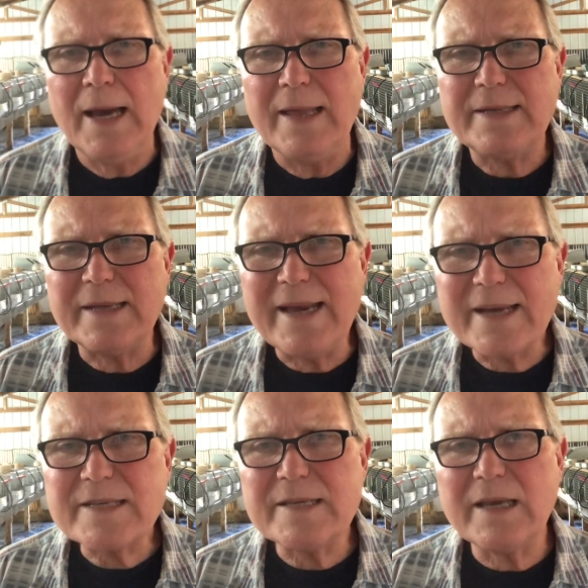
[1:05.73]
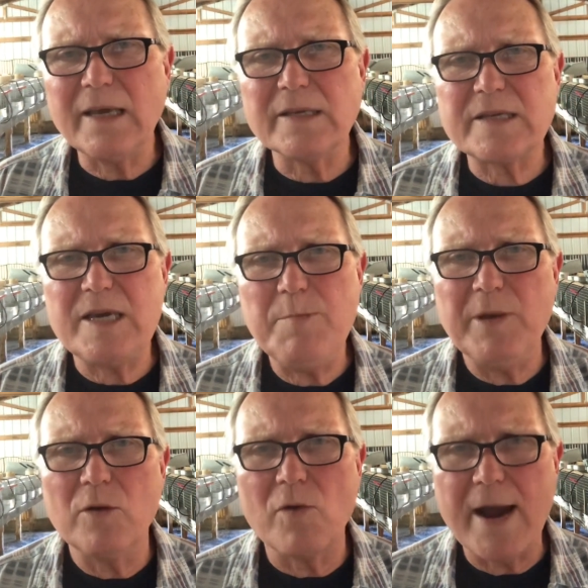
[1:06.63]
I think the next thing is
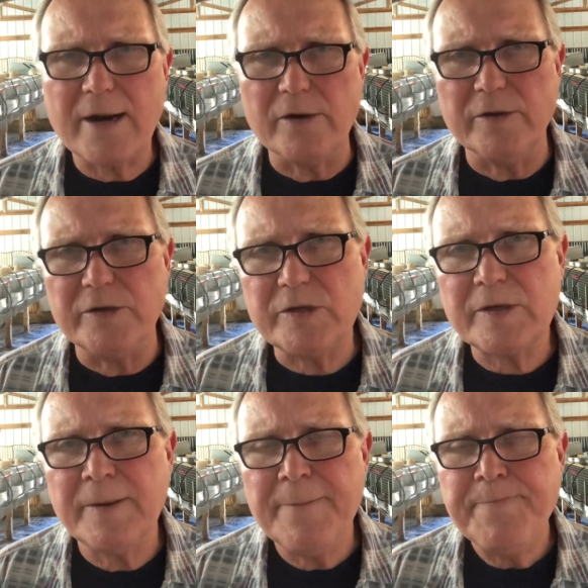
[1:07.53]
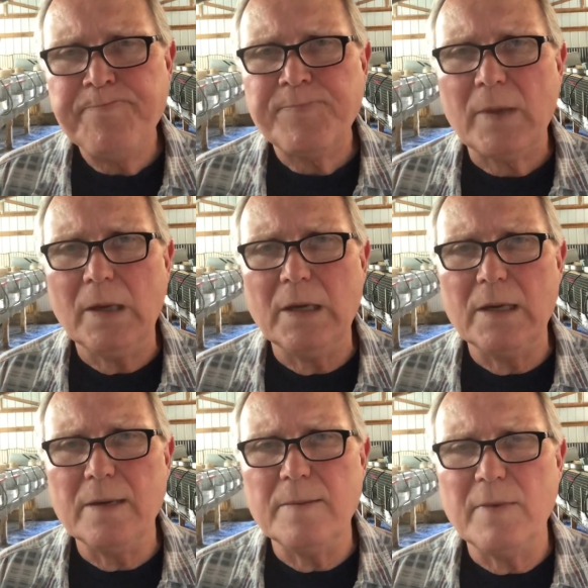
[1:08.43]
keeping records.
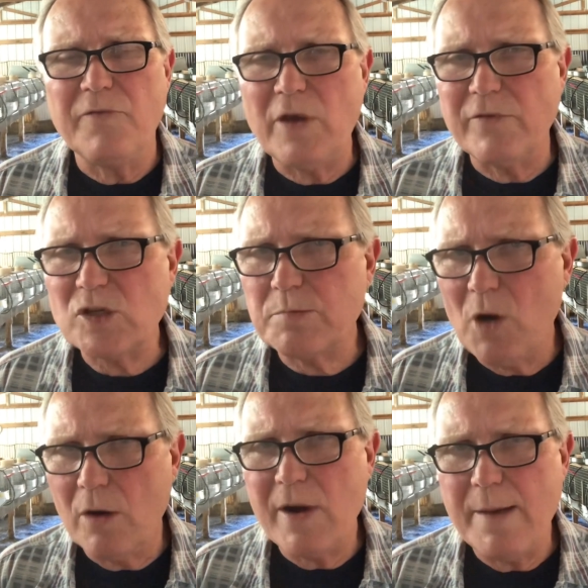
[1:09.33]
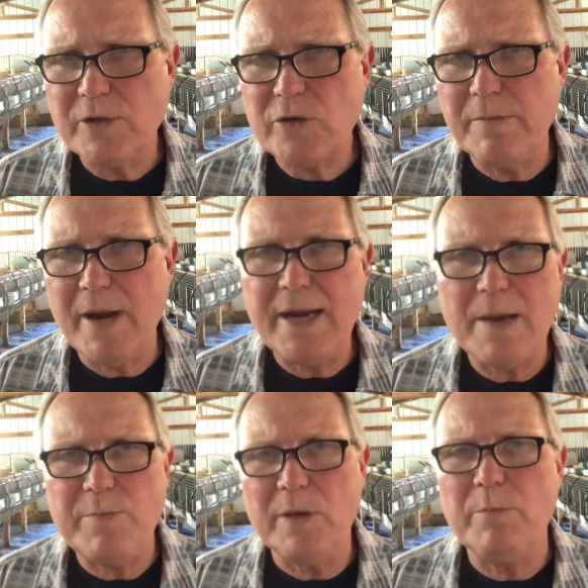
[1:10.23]
If you have a small rabbitry, it might
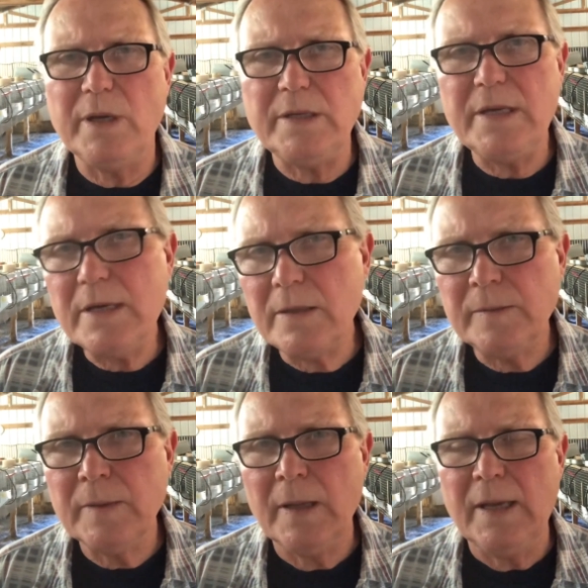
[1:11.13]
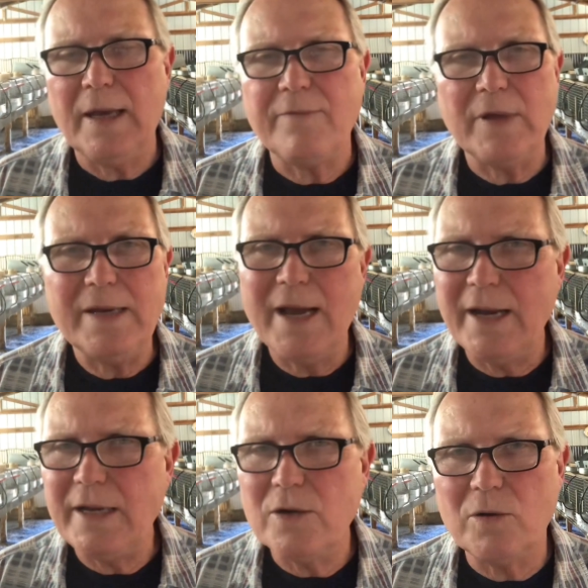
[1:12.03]
not be a big deal. I've got
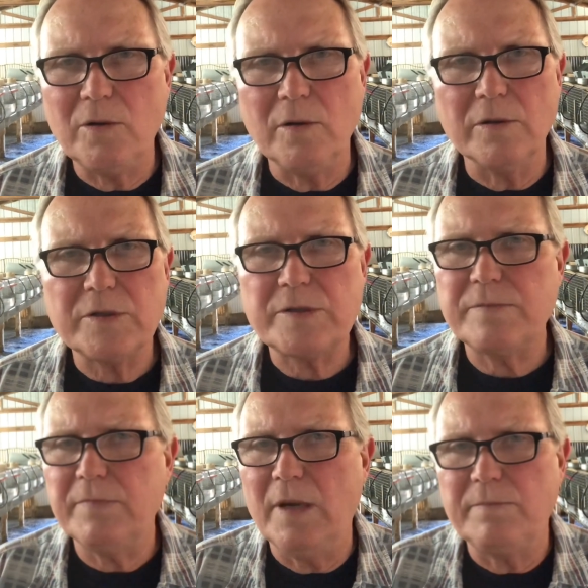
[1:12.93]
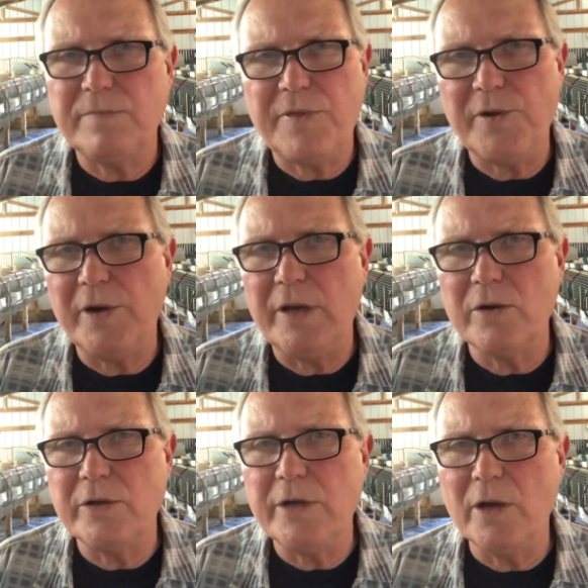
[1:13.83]
90 holes, 30
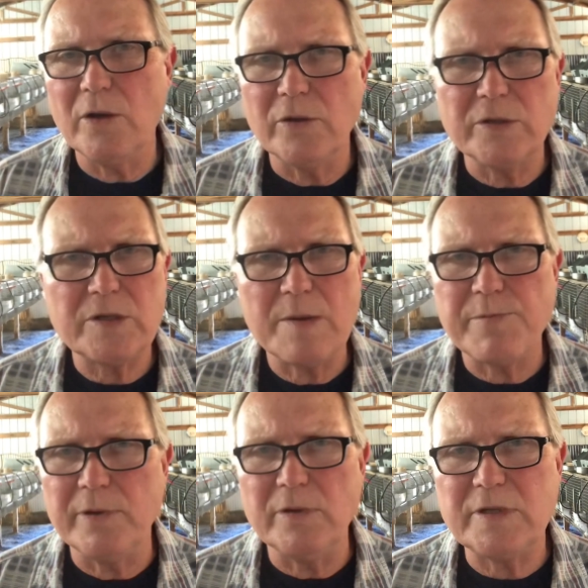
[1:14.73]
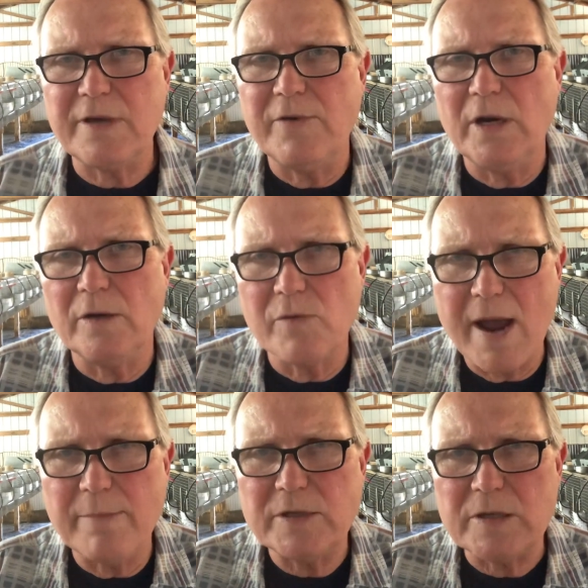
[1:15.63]
herd does. I produce 700
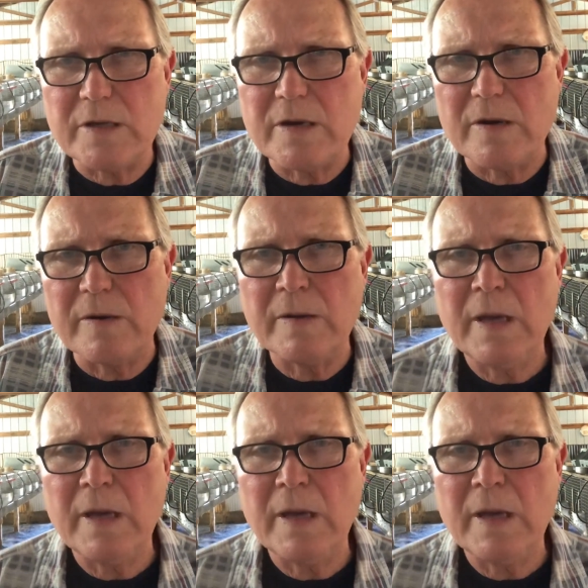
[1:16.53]
rabbits a year.